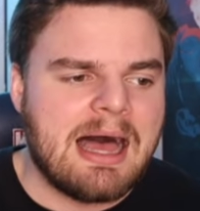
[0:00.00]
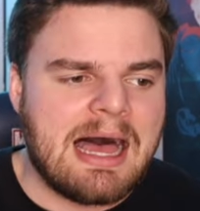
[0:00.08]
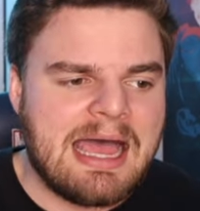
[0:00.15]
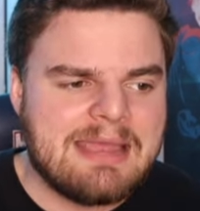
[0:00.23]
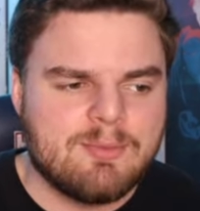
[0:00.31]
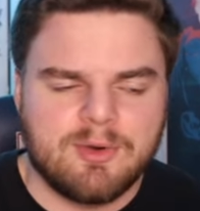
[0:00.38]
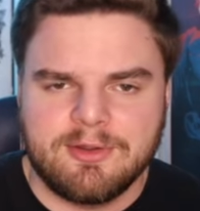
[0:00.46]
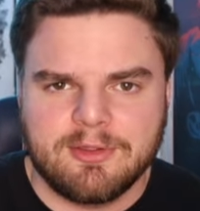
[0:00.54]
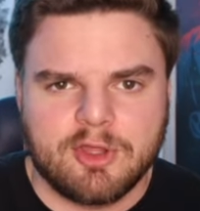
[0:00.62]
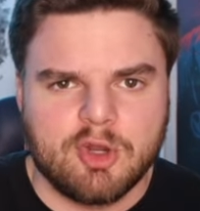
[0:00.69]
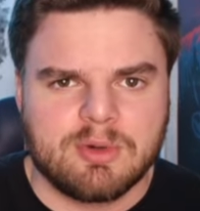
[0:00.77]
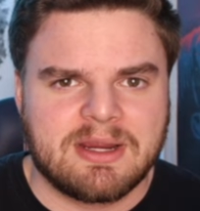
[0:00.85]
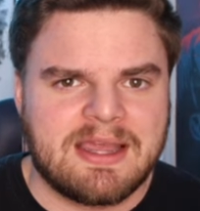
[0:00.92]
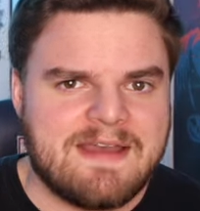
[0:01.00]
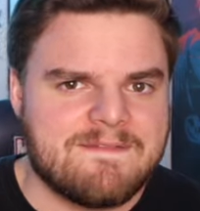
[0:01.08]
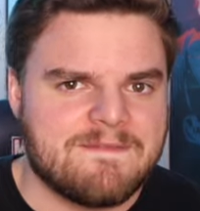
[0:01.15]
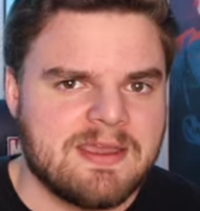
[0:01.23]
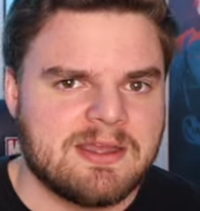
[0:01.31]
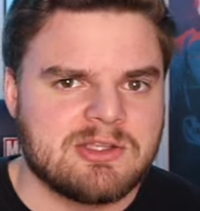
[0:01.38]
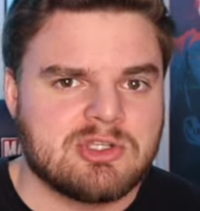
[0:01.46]
I am one of the Cobra Kai
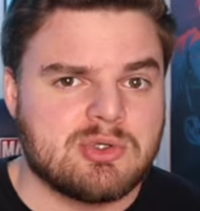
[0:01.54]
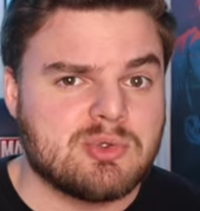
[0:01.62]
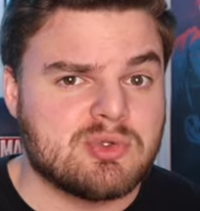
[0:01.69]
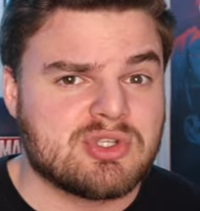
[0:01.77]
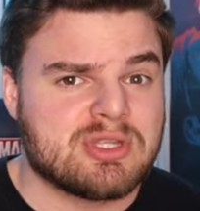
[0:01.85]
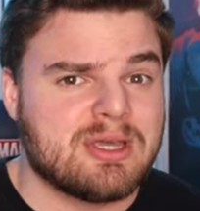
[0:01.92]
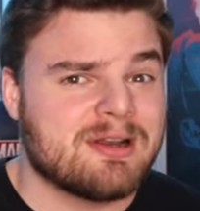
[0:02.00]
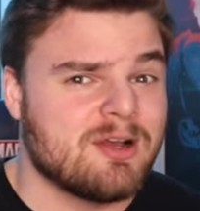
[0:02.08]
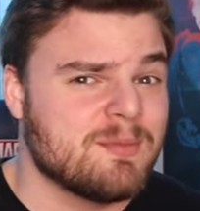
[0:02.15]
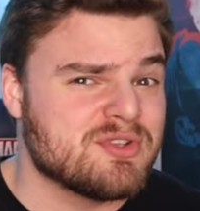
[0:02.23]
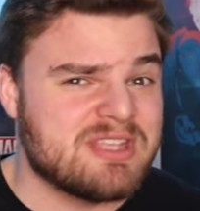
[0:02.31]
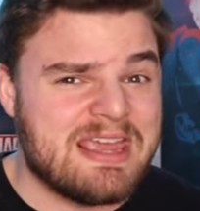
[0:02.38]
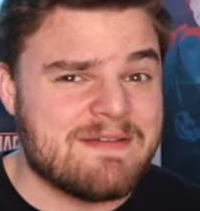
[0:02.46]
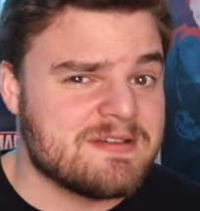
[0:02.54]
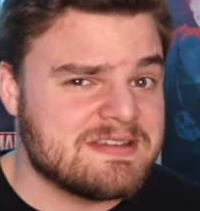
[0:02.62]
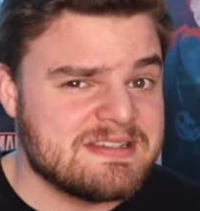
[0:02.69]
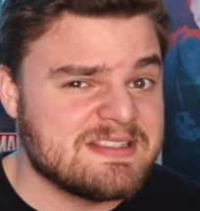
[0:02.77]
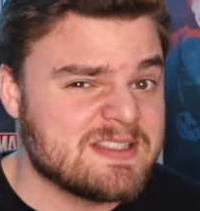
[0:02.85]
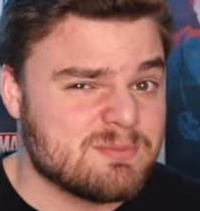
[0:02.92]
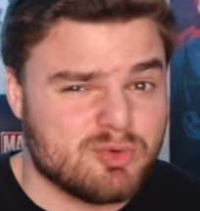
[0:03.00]
fans who's thought almost every
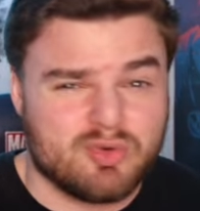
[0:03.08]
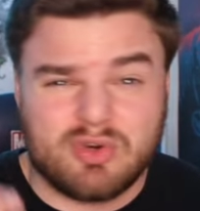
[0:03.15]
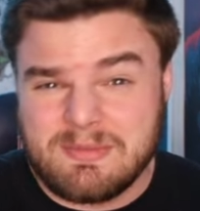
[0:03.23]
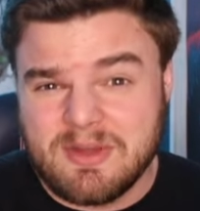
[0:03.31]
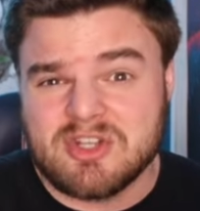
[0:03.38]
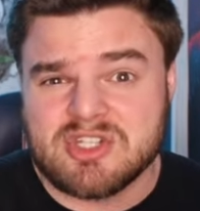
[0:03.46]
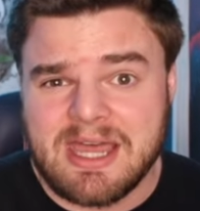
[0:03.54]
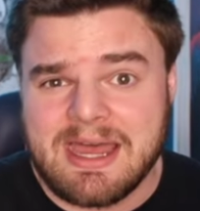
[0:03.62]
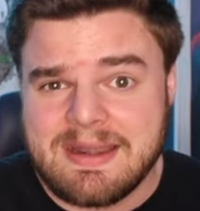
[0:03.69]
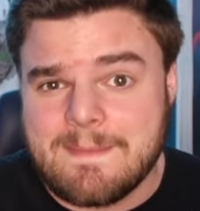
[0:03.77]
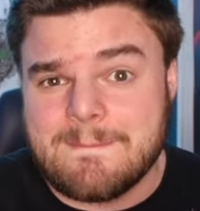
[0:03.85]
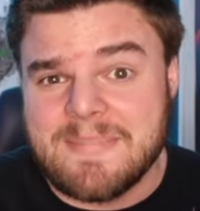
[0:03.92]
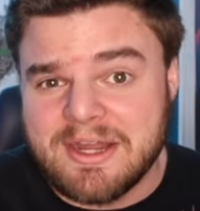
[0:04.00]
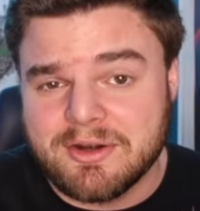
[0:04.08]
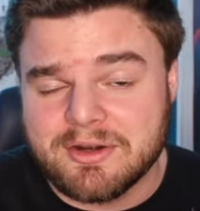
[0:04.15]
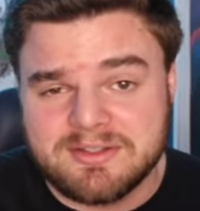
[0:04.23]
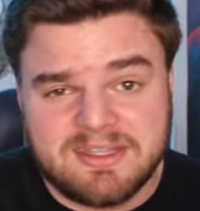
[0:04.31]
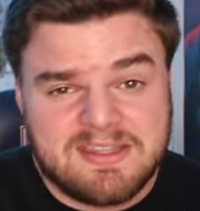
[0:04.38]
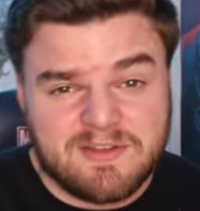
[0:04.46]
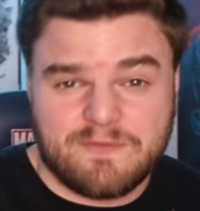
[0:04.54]
season's pretty much gotten better.
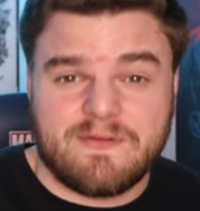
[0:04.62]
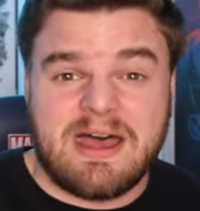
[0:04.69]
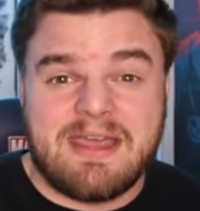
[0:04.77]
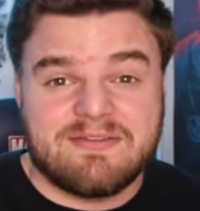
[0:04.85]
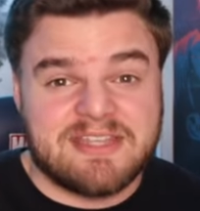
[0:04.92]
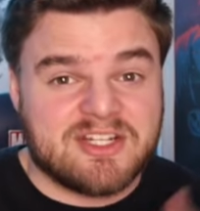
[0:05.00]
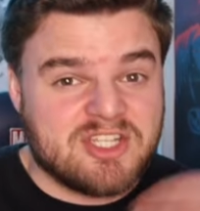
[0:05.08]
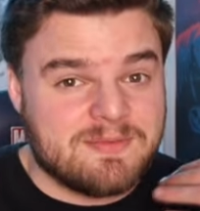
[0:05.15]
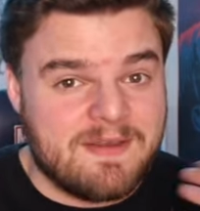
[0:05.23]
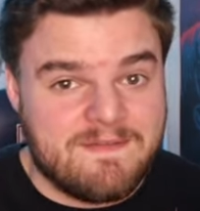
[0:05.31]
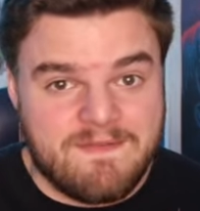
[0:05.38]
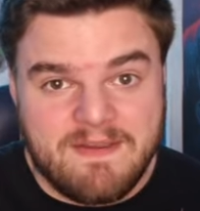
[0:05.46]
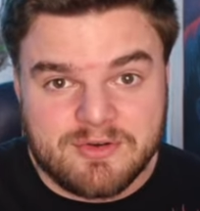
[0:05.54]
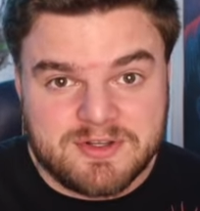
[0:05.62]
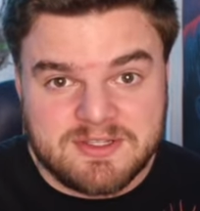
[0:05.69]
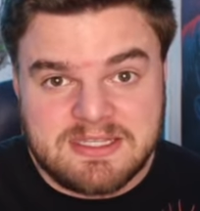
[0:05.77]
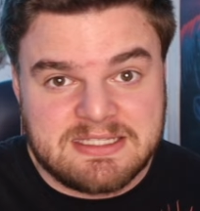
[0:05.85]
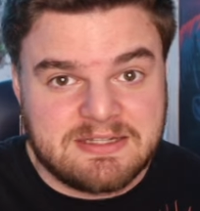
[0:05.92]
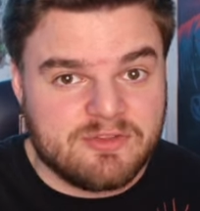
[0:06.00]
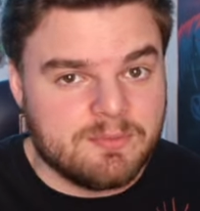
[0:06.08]
Season 5 is actually my favorite
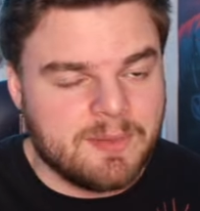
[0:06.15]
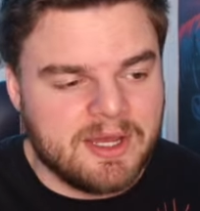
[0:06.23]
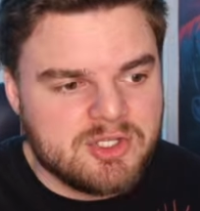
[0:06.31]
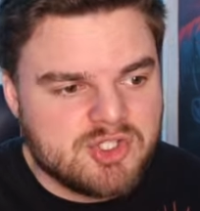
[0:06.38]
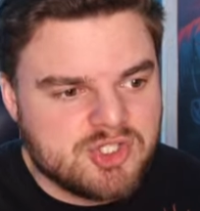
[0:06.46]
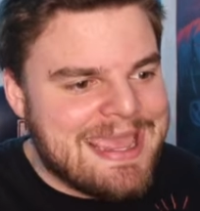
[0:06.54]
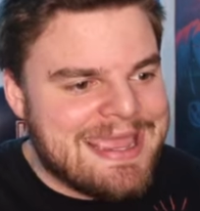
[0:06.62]
season of the bunch.